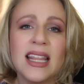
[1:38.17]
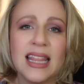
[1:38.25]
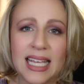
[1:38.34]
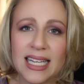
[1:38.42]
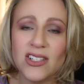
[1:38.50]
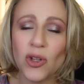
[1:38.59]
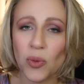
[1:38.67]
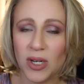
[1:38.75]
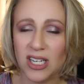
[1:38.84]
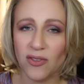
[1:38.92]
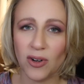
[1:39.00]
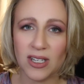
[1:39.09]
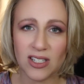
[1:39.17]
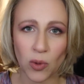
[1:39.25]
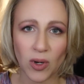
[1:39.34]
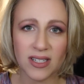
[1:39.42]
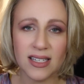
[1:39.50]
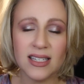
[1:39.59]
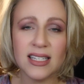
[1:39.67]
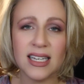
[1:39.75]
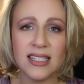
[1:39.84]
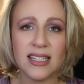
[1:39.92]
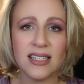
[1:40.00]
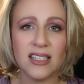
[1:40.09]
These three different sources
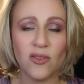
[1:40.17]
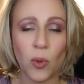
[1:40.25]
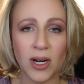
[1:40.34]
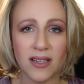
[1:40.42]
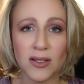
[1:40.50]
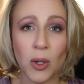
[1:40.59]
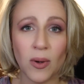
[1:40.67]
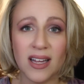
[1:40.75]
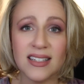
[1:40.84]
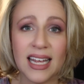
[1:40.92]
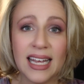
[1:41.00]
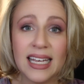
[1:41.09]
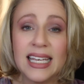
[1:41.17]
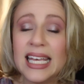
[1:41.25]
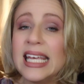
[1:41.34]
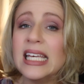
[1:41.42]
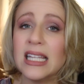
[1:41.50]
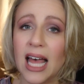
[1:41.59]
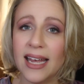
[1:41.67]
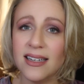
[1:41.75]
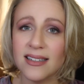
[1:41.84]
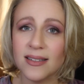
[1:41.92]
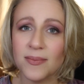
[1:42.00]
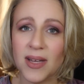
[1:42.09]
consist of what is known as a key
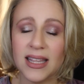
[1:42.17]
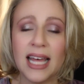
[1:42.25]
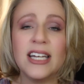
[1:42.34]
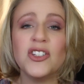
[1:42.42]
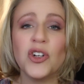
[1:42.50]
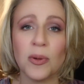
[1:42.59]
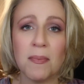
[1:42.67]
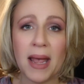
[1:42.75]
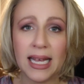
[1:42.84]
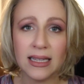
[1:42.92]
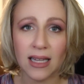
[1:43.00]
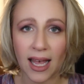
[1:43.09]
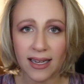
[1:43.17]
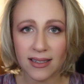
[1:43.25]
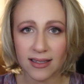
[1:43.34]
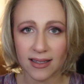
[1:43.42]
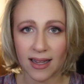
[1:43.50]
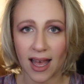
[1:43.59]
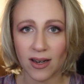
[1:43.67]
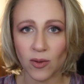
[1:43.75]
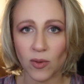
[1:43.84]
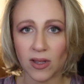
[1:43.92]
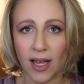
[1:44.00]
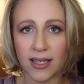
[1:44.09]
light, and that is your main light, and that
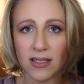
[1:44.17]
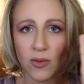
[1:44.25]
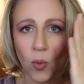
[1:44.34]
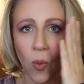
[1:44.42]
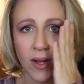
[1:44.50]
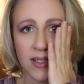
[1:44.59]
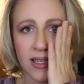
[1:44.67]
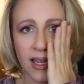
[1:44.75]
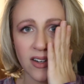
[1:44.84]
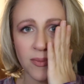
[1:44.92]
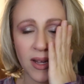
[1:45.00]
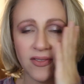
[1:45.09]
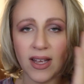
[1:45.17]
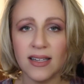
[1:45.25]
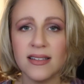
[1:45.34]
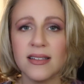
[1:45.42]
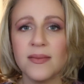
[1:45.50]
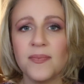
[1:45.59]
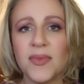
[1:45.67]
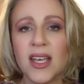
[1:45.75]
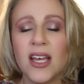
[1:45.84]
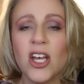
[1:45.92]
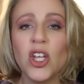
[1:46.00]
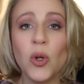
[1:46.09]
lights one side of my face.
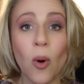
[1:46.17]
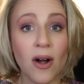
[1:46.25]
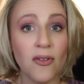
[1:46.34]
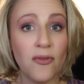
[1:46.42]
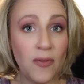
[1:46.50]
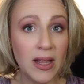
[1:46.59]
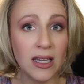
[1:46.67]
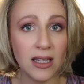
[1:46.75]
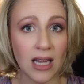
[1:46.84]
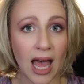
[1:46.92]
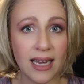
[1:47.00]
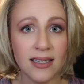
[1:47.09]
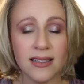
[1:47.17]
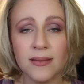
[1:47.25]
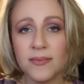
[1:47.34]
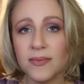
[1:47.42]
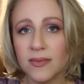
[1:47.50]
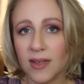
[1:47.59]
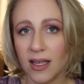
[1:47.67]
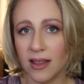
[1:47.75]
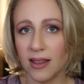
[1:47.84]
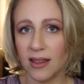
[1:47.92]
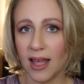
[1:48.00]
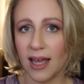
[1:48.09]
Your fill light,
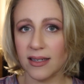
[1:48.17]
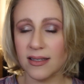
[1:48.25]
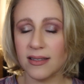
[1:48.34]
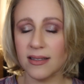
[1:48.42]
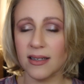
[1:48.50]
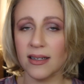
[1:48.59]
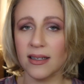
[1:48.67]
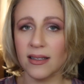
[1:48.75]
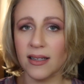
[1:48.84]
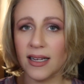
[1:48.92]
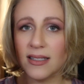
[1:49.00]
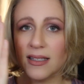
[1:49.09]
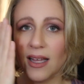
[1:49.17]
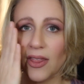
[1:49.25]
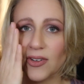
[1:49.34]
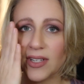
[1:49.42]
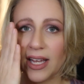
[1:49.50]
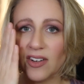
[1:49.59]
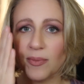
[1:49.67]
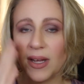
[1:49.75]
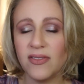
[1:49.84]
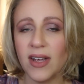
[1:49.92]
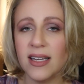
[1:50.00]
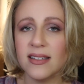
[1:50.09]
and that lights the other side of
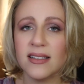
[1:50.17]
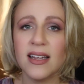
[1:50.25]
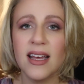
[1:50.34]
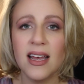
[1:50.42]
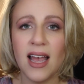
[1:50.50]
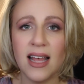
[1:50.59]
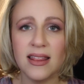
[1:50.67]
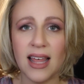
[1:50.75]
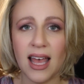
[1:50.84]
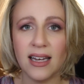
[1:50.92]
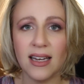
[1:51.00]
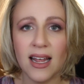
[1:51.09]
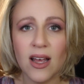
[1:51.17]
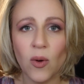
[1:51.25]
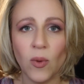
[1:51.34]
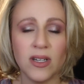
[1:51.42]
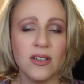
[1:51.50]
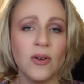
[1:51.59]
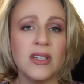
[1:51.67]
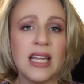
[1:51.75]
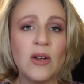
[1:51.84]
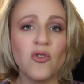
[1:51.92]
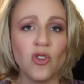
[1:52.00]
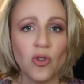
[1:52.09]
my face. And then what is known as
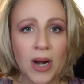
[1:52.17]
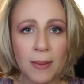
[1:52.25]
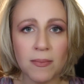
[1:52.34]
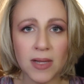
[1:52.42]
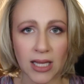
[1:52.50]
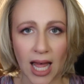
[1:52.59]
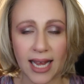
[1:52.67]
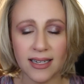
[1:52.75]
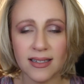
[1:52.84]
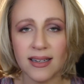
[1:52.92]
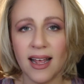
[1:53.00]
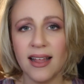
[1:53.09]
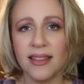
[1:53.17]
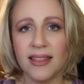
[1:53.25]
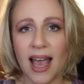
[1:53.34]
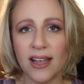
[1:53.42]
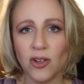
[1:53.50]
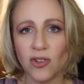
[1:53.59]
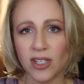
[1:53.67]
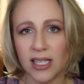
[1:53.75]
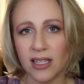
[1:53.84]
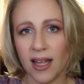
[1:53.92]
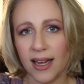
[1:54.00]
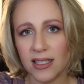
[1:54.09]
a rim light, and that
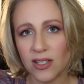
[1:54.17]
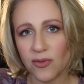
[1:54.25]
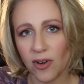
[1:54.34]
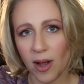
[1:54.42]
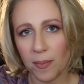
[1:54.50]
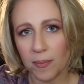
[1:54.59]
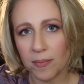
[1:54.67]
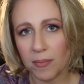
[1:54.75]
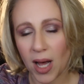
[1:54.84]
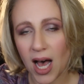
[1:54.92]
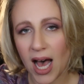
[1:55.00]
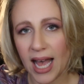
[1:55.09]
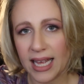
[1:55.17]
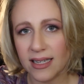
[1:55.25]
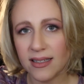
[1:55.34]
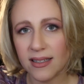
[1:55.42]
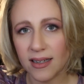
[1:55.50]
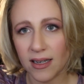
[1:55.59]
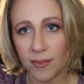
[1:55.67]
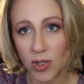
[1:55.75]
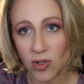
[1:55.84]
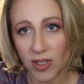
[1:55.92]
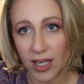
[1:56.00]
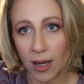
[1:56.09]
usually lights from behind,
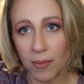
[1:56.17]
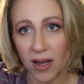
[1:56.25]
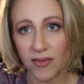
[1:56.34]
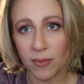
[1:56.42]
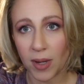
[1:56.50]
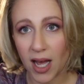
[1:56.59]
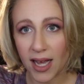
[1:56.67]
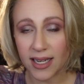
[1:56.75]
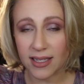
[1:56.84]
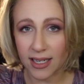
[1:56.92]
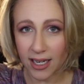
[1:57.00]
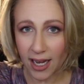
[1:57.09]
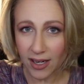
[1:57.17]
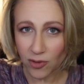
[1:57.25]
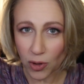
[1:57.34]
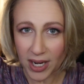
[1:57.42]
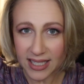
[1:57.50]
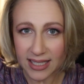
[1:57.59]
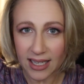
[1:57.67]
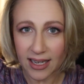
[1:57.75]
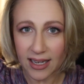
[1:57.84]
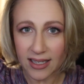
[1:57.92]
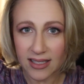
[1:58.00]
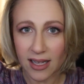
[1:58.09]
usually above and behind, and it kind of creates
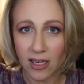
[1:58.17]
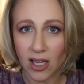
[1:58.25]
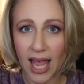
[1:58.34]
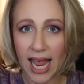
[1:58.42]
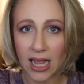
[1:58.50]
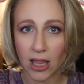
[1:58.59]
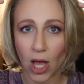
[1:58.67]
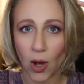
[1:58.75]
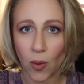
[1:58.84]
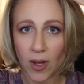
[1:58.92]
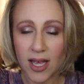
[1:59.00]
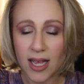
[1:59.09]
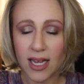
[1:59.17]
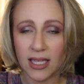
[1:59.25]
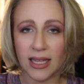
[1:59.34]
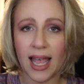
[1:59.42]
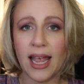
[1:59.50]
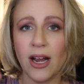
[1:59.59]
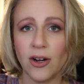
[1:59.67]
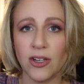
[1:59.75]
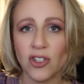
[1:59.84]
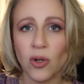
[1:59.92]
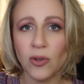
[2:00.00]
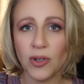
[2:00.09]
a subtle halo in the hair
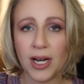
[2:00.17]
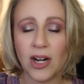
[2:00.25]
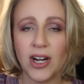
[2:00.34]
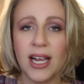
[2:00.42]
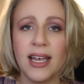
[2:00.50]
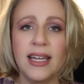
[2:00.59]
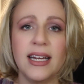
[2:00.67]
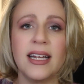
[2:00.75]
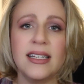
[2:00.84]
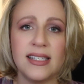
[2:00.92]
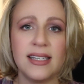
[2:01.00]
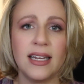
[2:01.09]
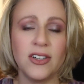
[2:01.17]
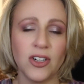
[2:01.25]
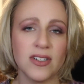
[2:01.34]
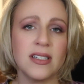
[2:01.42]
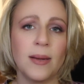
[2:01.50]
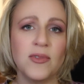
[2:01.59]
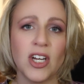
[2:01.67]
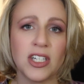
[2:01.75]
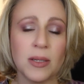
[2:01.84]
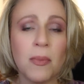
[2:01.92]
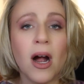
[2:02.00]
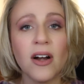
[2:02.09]
and shoulder area, and it can set your
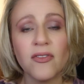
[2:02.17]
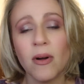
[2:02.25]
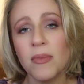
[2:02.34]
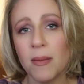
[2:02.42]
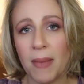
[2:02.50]
subject apart from the